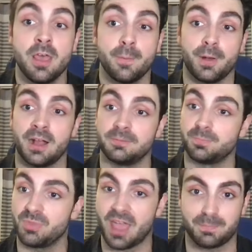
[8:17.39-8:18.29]
But
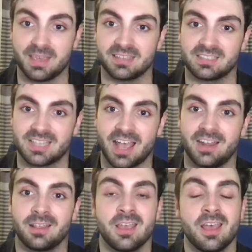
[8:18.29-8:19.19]
that being
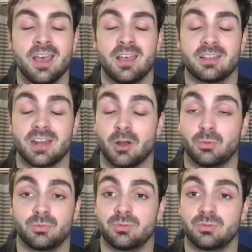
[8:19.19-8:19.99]
said, you know,